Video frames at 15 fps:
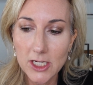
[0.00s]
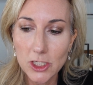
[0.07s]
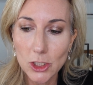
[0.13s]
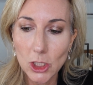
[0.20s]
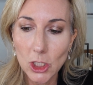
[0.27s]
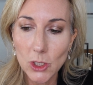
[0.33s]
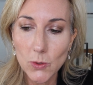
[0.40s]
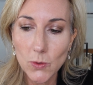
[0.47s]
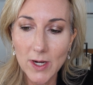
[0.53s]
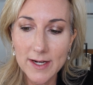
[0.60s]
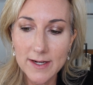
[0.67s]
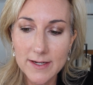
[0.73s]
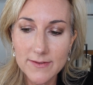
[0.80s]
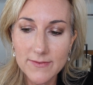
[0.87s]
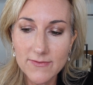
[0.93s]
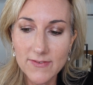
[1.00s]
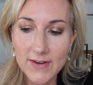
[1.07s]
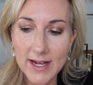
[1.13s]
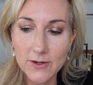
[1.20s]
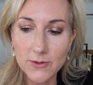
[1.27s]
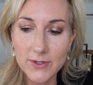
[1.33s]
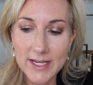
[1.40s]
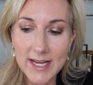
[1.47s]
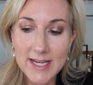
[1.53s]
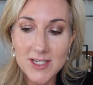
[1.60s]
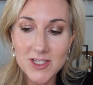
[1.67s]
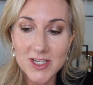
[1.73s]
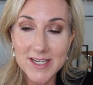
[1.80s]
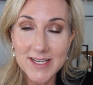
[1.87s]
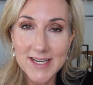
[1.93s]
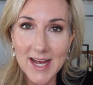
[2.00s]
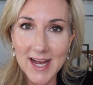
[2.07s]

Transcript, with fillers: Glow Foundation,